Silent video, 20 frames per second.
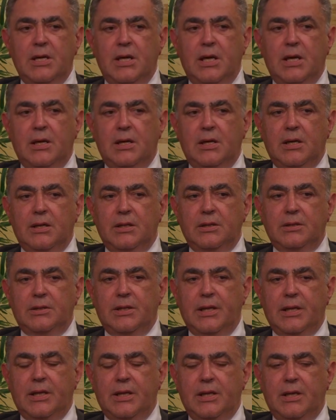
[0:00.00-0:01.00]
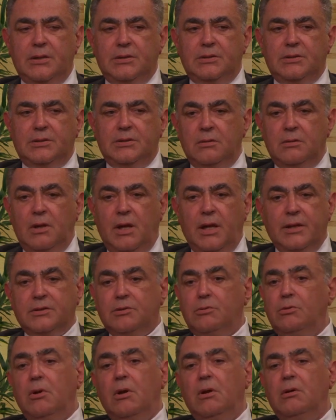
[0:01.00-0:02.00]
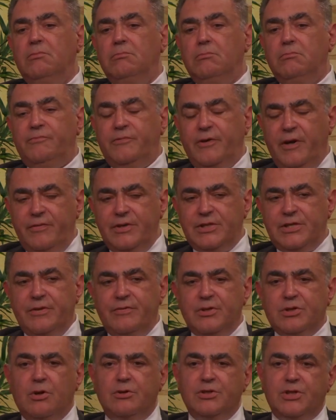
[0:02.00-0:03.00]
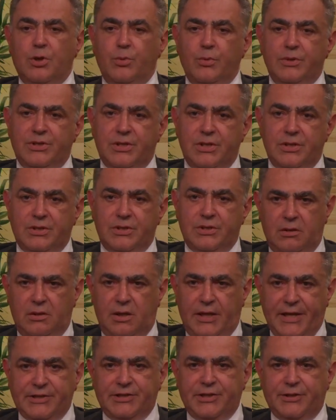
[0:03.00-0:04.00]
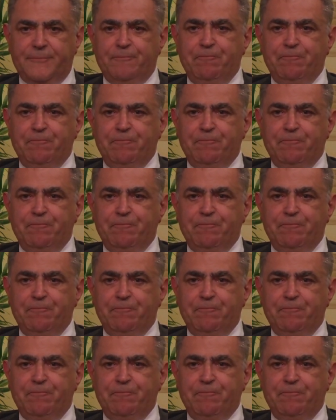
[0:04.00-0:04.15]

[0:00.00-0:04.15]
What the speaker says: that had very serious consequences later.